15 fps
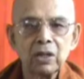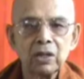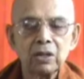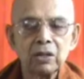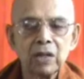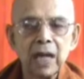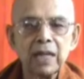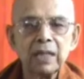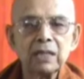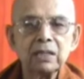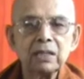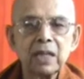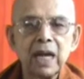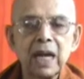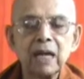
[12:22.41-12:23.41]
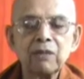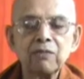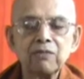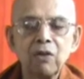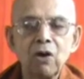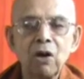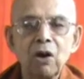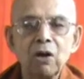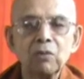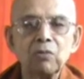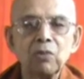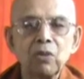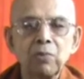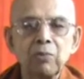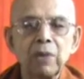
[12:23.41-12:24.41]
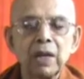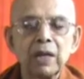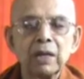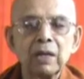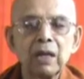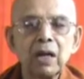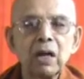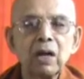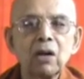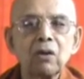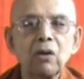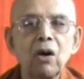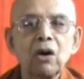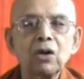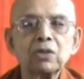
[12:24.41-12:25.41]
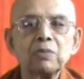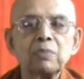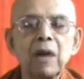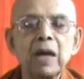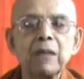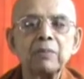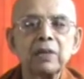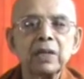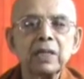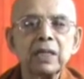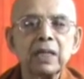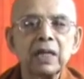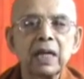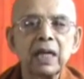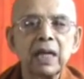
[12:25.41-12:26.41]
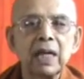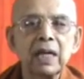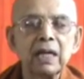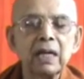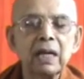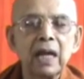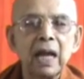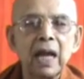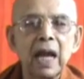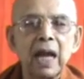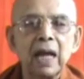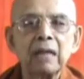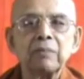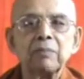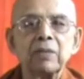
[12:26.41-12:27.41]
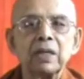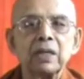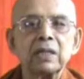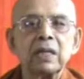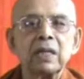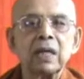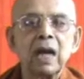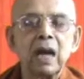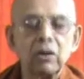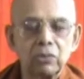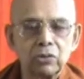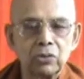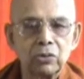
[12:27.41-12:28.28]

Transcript: Rise and fall movement caused by breathing in and breathing out.